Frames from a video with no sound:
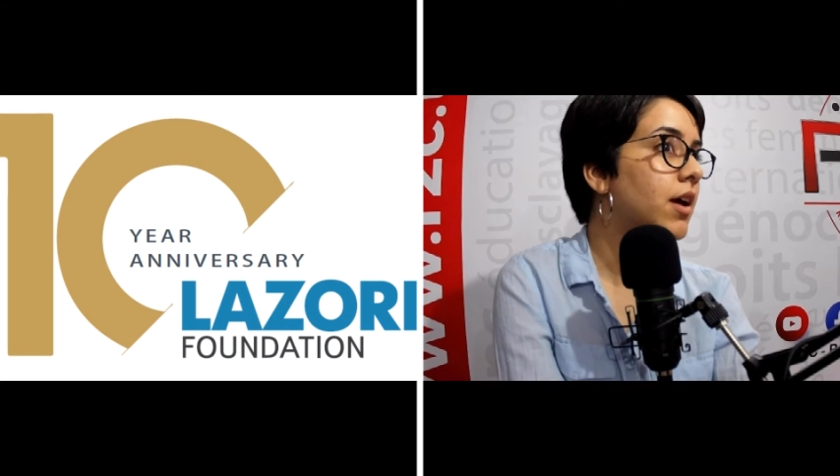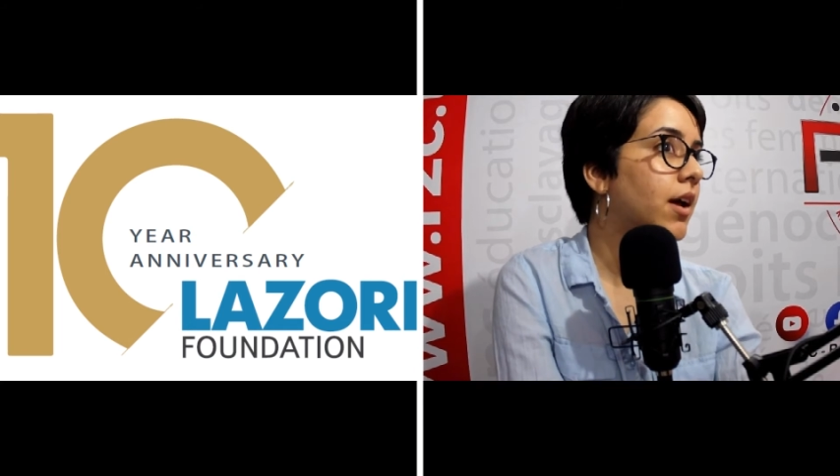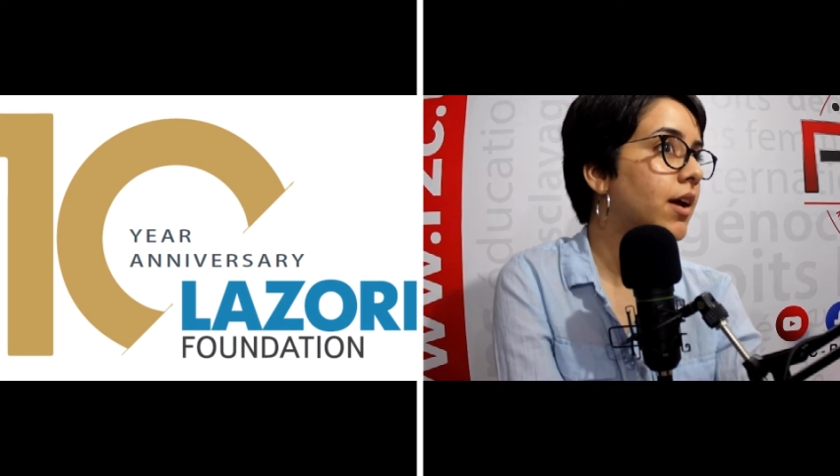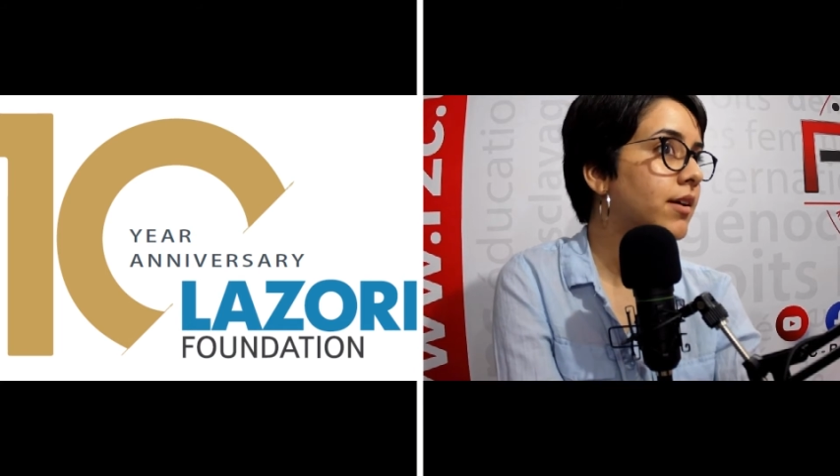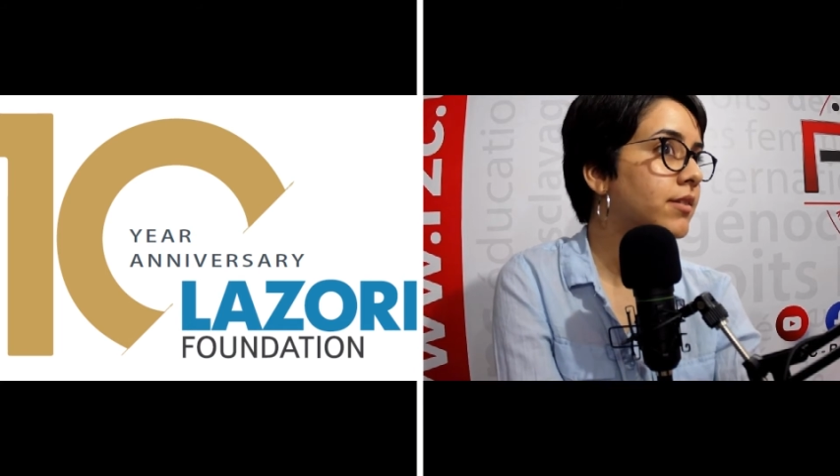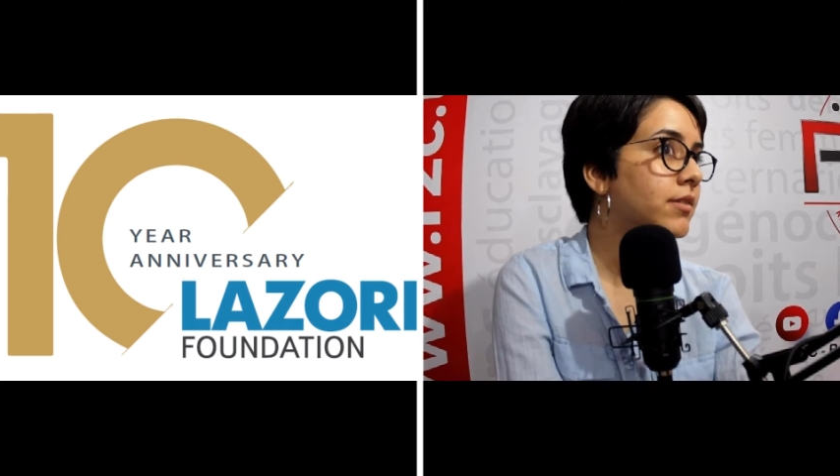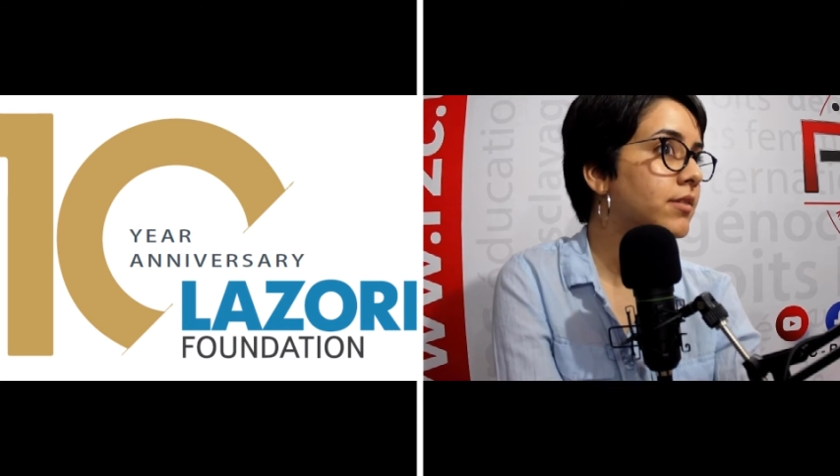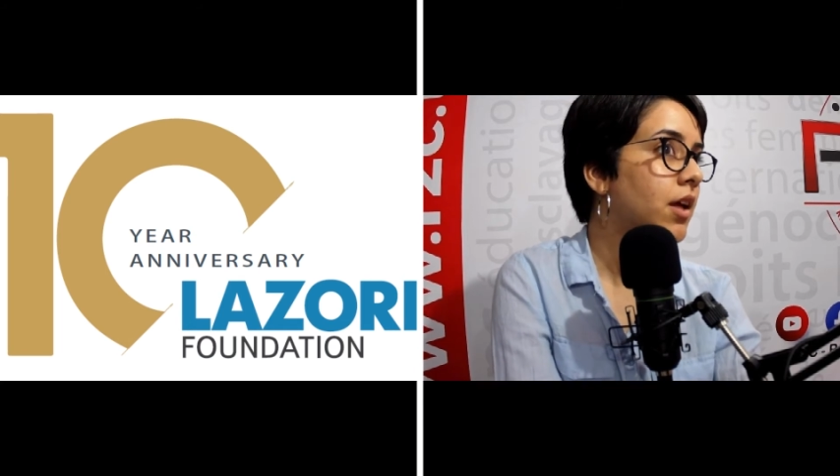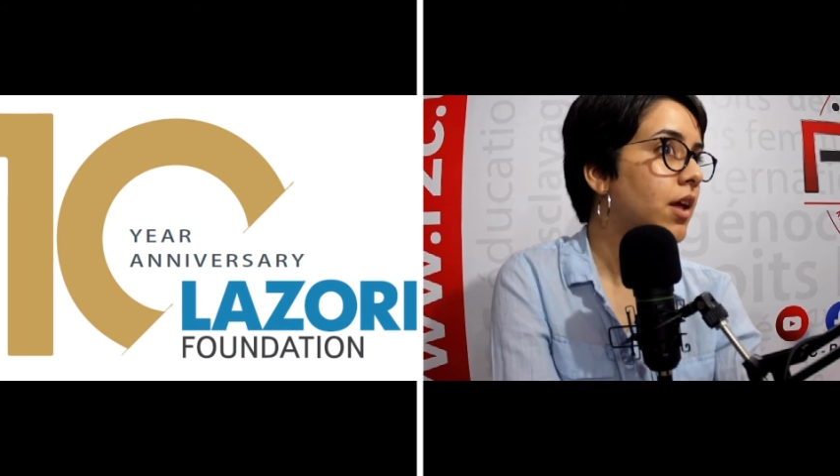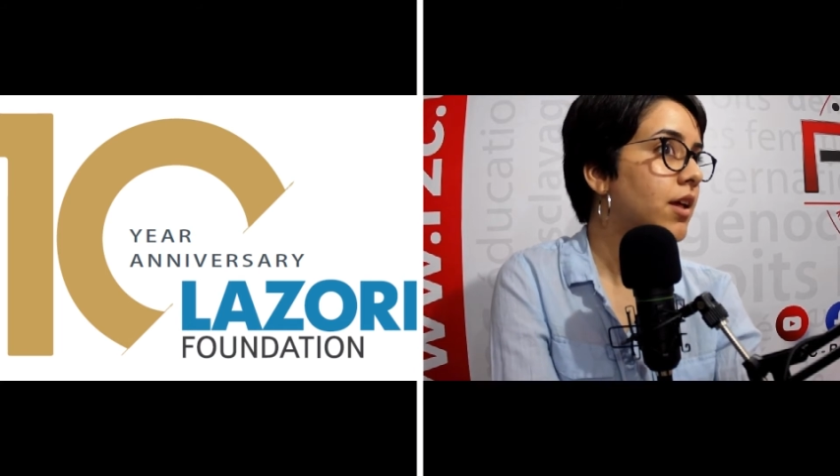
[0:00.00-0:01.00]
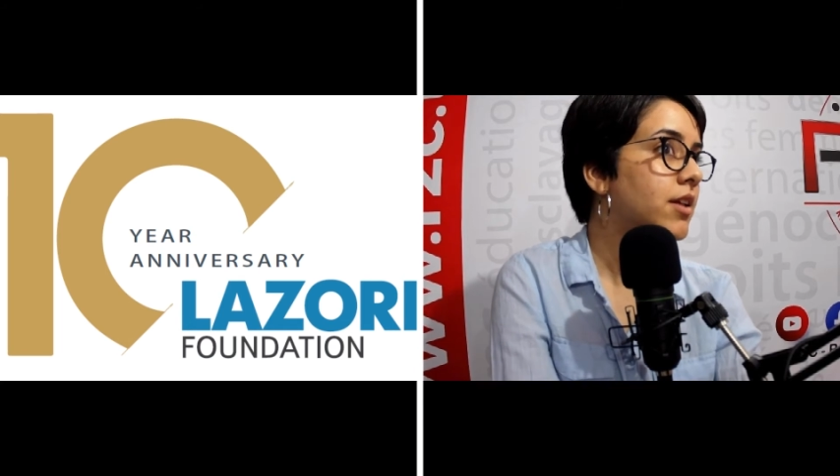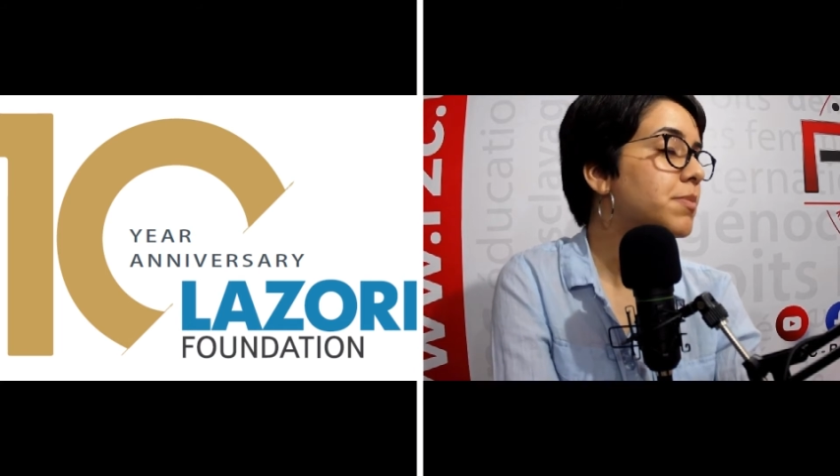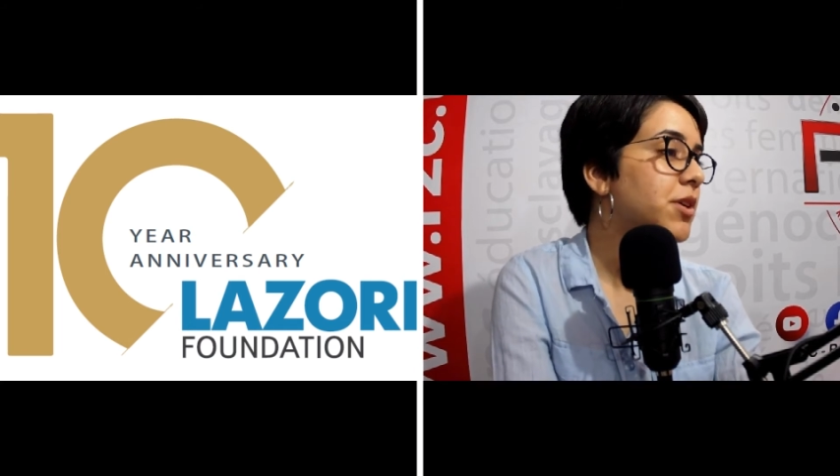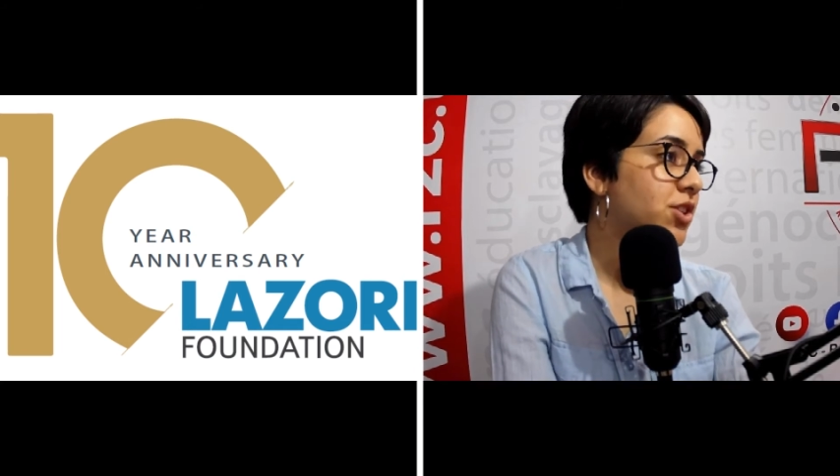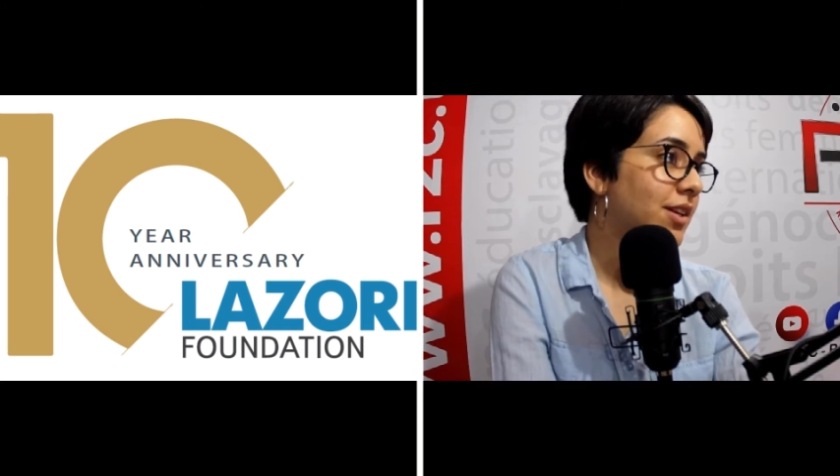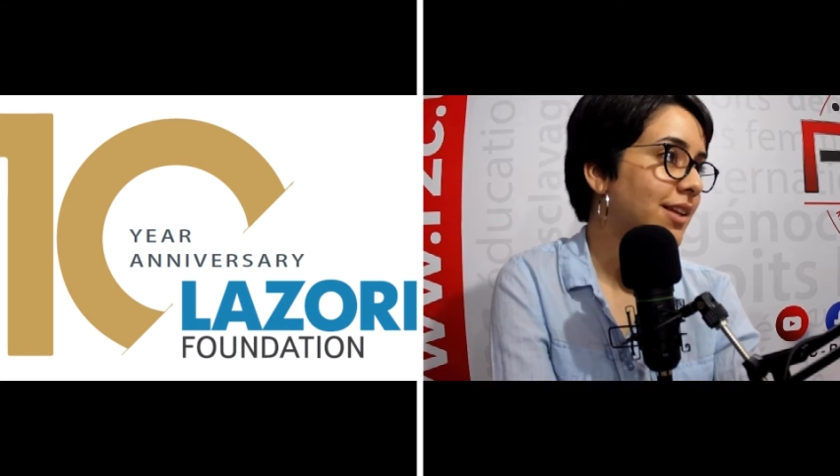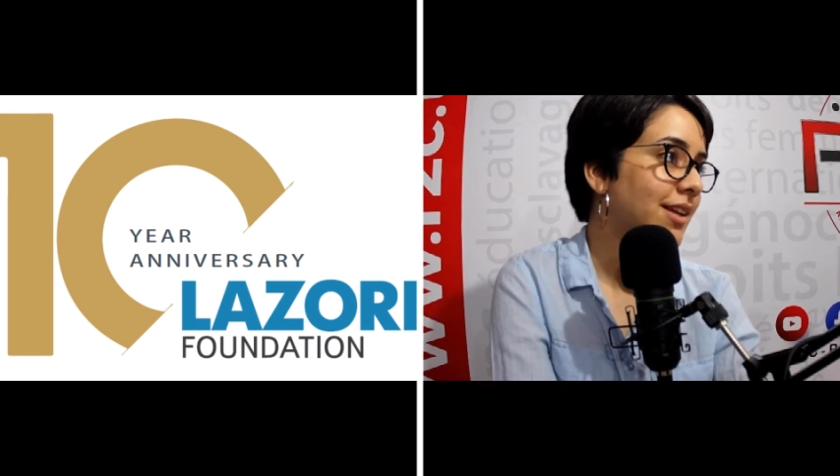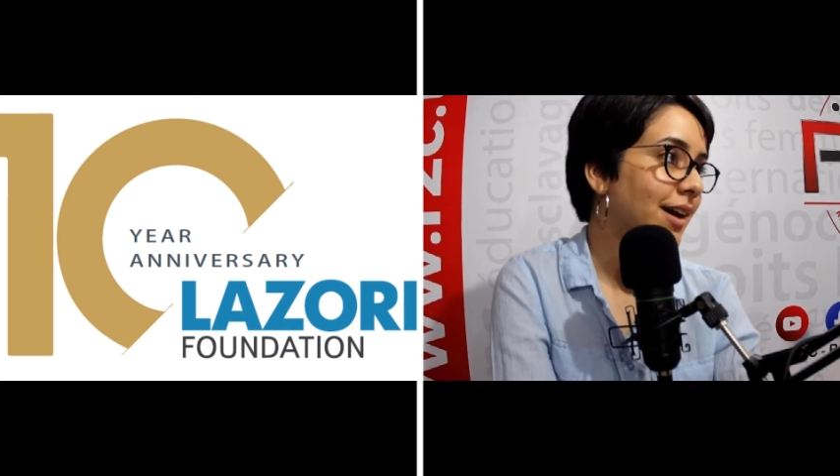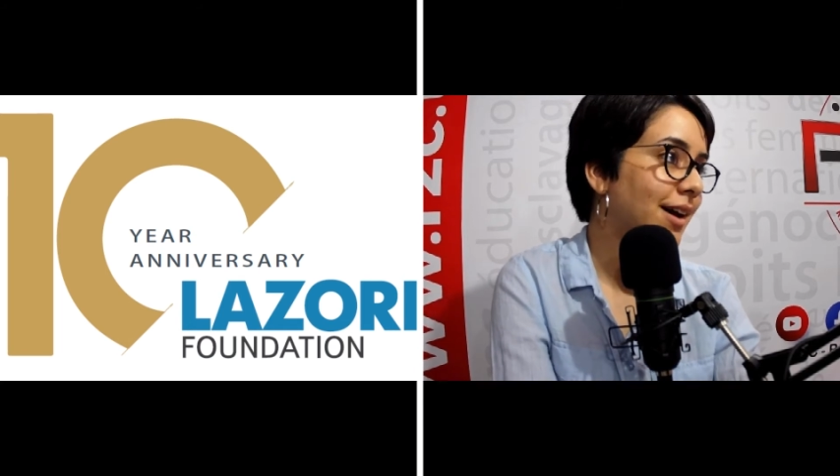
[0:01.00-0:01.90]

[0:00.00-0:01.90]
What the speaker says: and especially